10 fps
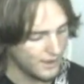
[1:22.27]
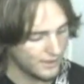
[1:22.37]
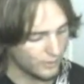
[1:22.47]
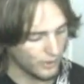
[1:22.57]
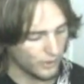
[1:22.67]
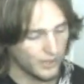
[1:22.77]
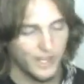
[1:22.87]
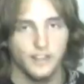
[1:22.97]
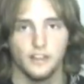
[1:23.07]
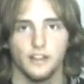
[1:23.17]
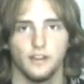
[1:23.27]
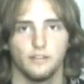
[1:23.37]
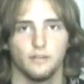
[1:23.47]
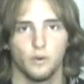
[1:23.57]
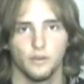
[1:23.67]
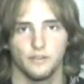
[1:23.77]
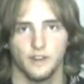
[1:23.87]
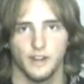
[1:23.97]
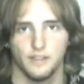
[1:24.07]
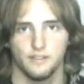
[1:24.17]
Then we're going to hit the fourth
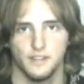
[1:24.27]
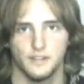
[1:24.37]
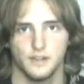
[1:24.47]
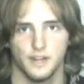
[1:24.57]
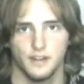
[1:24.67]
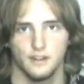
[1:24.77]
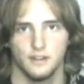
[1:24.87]
fret of the fifth string.